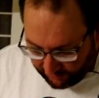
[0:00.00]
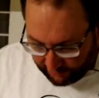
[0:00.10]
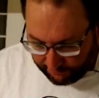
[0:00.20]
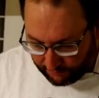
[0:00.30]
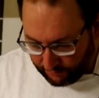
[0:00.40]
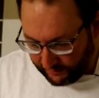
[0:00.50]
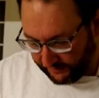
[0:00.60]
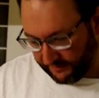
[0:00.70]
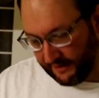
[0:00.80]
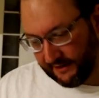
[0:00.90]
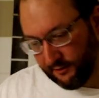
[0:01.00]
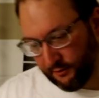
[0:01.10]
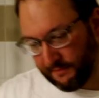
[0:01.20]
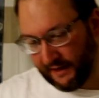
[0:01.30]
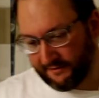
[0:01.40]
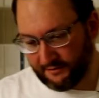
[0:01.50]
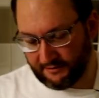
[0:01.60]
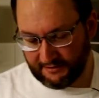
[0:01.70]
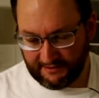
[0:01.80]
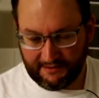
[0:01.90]
good boy. Thank you,
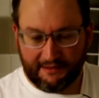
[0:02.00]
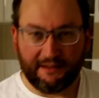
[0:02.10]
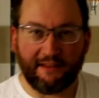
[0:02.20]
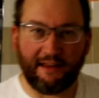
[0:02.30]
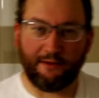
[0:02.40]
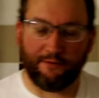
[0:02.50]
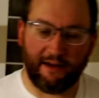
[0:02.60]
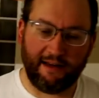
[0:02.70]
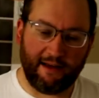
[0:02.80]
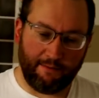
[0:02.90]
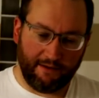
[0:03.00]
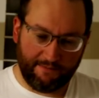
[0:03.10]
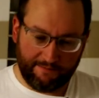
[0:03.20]
Basil. Thank you for getting up